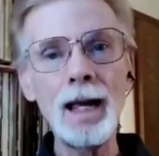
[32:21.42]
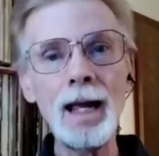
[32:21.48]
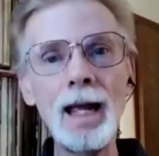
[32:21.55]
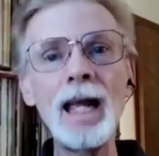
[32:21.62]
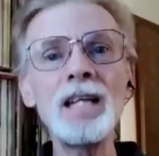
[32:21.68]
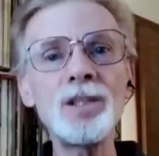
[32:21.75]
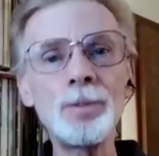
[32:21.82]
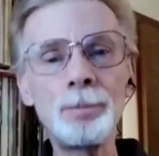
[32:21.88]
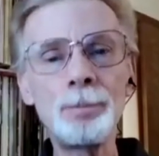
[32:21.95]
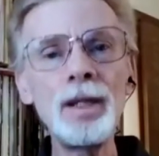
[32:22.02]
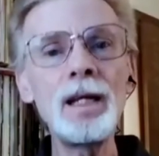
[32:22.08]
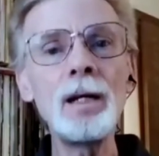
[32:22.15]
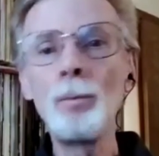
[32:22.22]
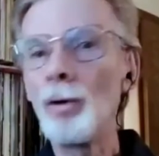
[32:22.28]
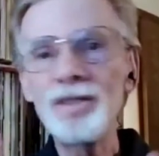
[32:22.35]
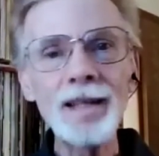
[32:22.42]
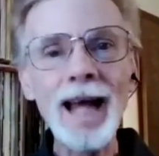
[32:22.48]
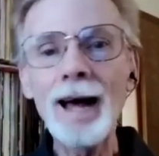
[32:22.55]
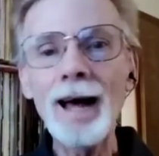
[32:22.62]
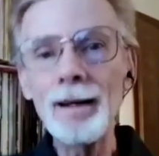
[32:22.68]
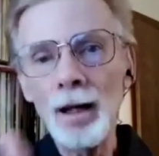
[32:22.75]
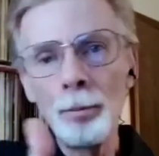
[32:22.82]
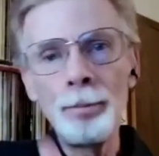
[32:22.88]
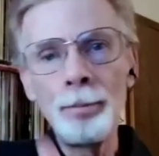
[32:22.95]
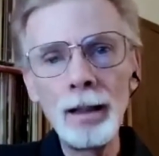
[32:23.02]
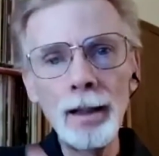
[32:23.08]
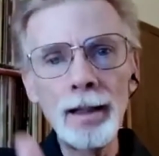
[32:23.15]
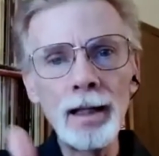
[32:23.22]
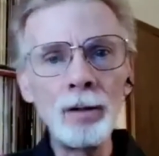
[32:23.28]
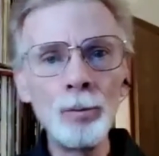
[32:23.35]
HB was not a
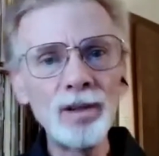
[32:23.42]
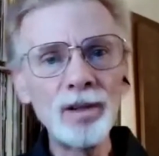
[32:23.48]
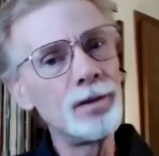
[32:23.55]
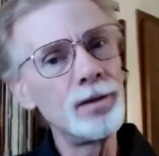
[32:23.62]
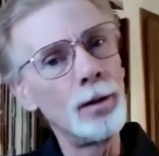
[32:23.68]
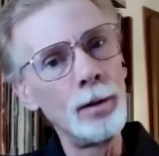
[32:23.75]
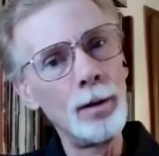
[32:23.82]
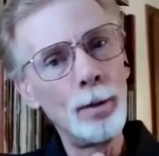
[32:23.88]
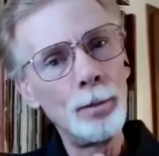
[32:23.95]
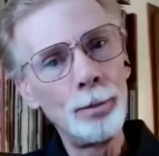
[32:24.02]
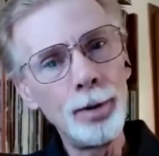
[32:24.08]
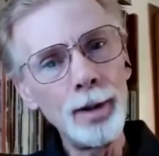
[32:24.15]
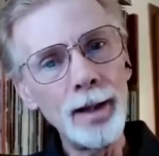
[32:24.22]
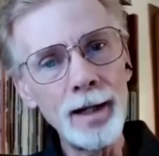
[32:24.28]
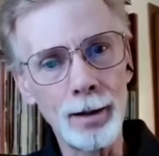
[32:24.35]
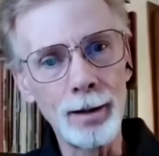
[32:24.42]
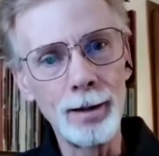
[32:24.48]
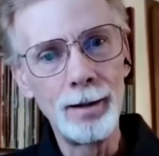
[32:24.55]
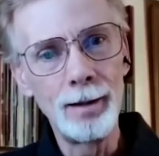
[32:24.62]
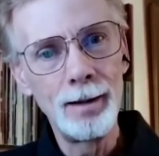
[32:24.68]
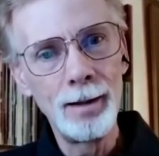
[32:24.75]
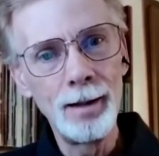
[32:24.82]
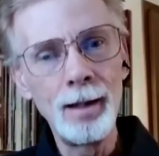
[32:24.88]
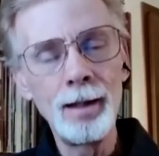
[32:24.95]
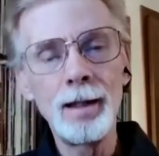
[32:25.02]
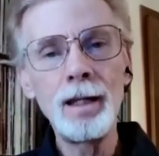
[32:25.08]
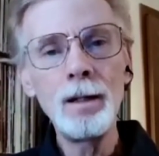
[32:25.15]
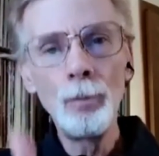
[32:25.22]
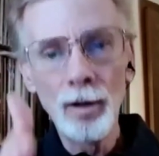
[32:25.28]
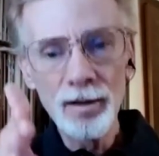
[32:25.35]
bell and whistle player.
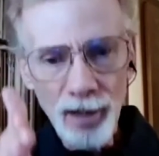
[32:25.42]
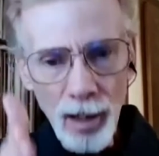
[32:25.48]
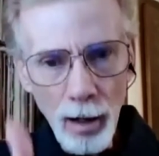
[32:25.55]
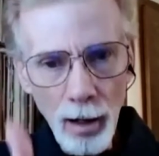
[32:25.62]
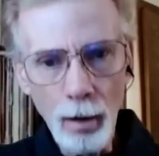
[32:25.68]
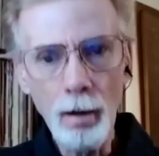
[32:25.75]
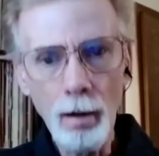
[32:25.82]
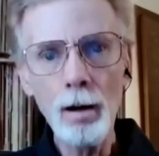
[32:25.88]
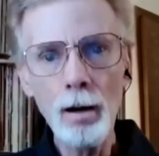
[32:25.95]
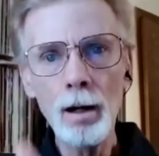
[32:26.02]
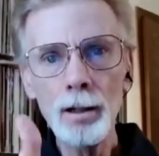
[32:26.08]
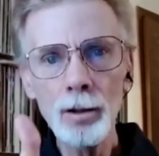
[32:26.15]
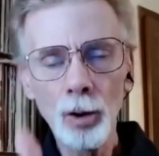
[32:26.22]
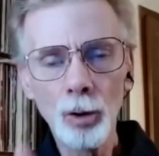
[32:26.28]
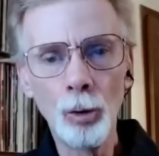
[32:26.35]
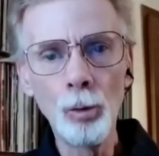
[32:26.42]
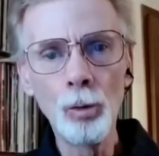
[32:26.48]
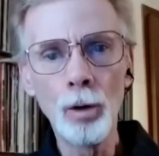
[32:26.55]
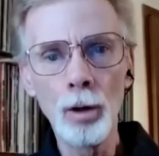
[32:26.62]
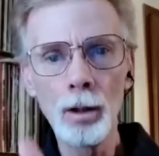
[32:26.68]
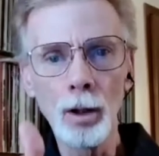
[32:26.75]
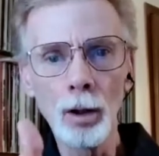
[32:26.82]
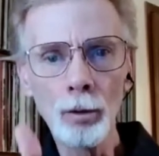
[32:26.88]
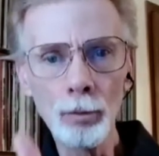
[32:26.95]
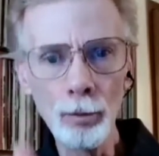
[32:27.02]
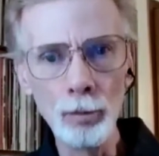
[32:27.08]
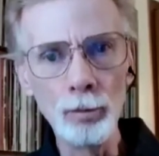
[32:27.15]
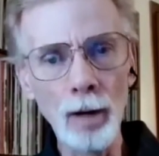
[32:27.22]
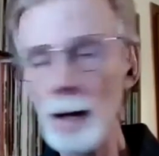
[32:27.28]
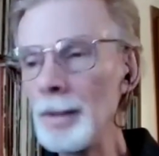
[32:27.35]
He was a hardcore
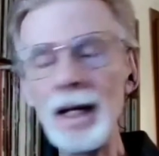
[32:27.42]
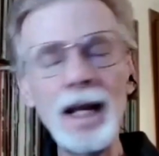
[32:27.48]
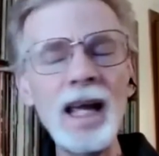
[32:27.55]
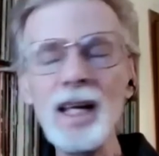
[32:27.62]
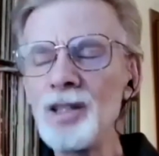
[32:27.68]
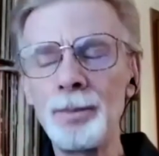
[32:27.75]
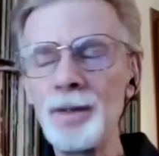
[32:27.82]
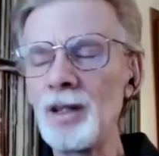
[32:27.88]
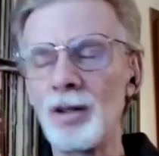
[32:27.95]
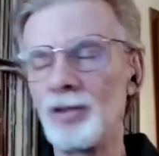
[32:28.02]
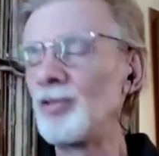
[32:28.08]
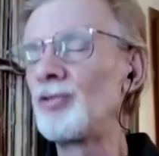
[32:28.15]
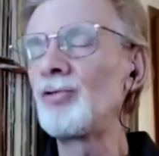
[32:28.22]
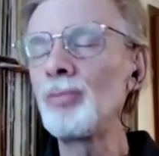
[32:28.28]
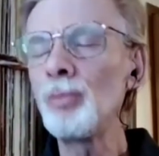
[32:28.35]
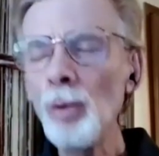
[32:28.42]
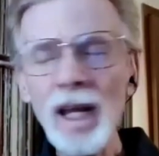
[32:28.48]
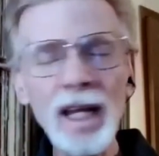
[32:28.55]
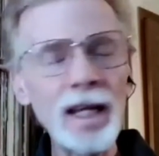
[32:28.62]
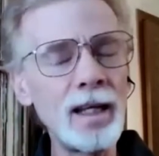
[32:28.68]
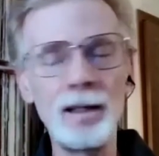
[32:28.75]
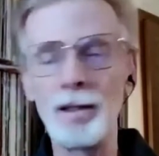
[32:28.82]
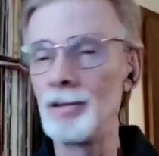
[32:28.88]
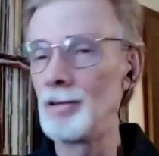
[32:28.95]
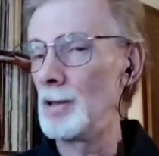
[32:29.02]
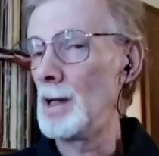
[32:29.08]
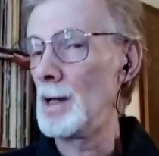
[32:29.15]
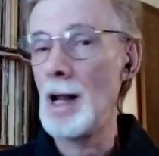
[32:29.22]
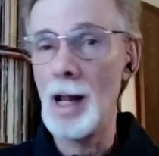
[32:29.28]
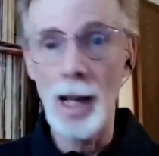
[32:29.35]
groove. I mean, HB could swing his
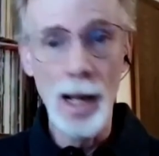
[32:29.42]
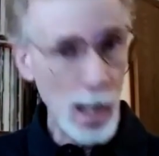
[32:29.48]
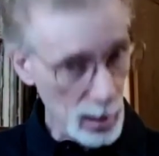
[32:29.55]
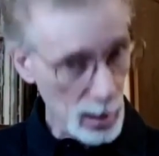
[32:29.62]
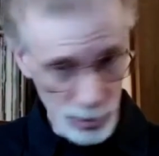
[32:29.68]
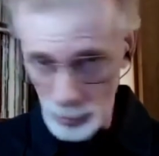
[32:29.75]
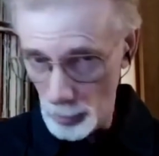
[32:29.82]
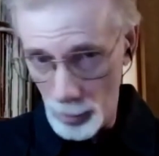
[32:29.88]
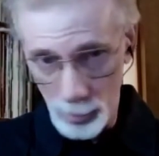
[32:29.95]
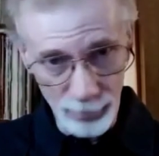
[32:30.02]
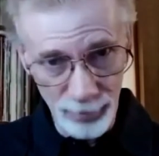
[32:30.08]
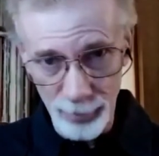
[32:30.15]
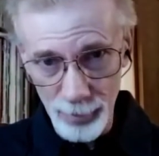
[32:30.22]
ass off.